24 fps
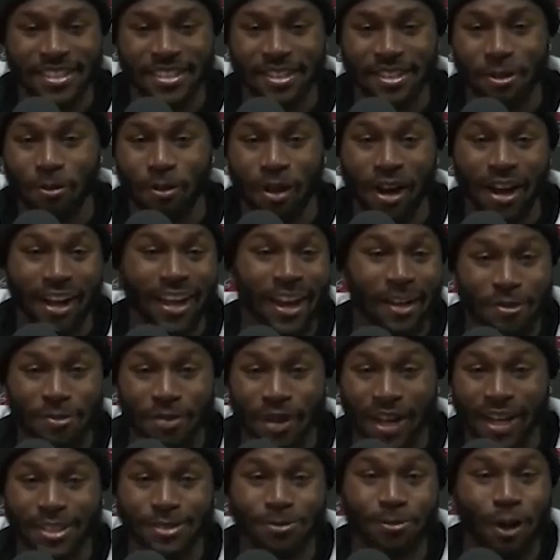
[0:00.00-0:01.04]
while
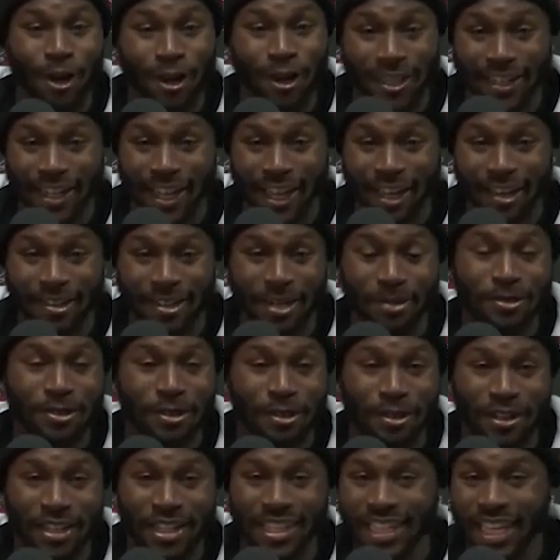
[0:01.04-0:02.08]
everybody's walking out and I'm
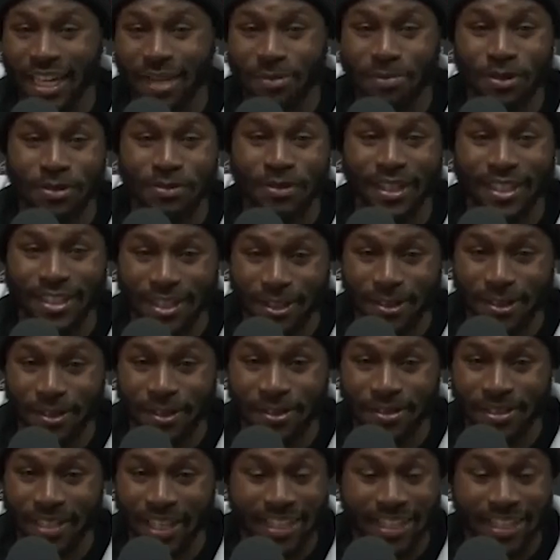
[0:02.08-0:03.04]
going in, got to put my gear on.